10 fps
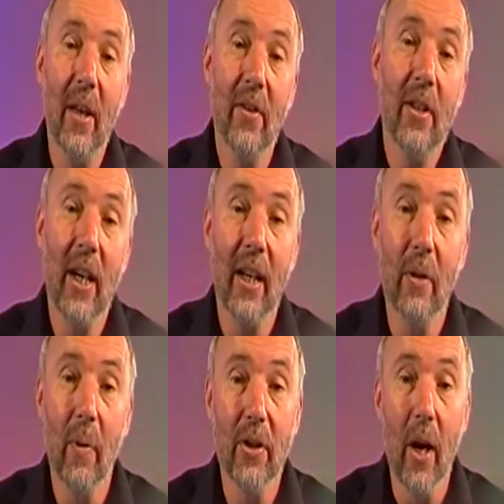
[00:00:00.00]
They're
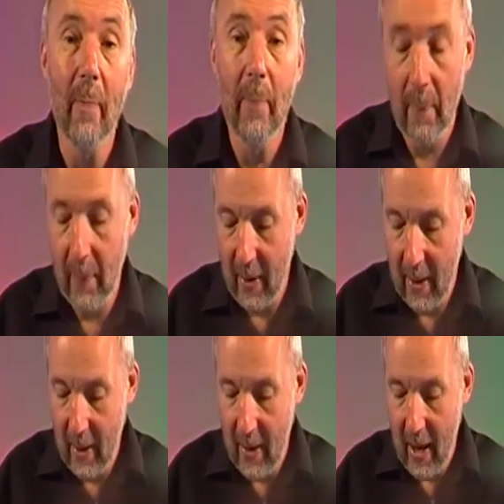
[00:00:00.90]
taking it one time,
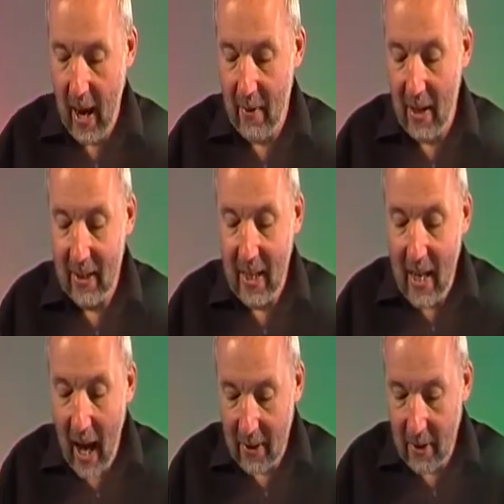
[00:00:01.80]
and there's
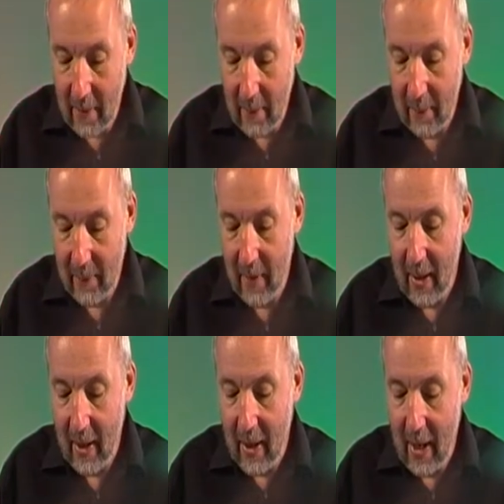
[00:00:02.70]
Ehud.
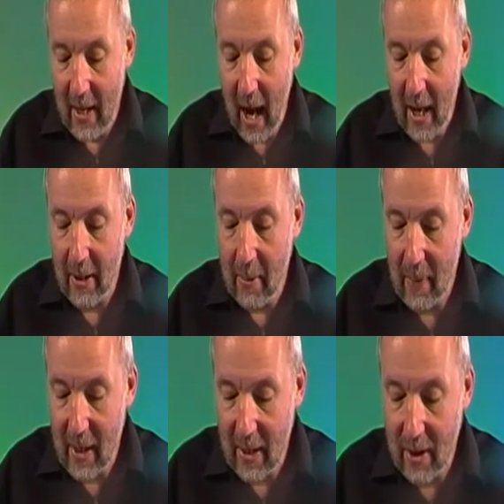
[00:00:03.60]
Ehud
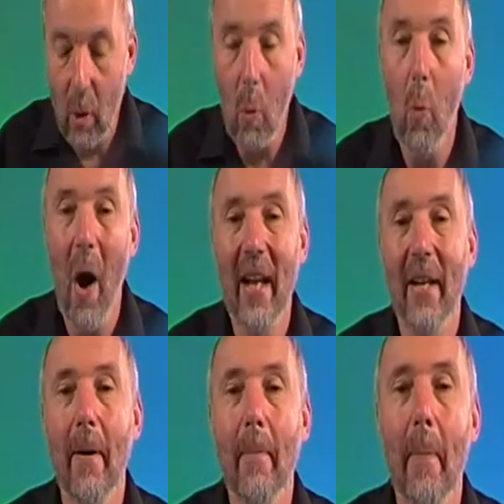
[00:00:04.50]
means
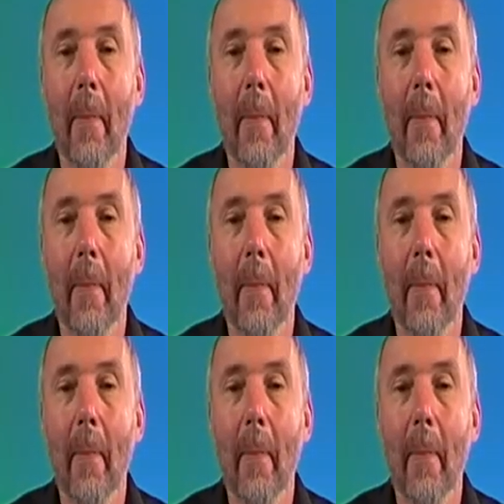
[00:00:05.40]
one.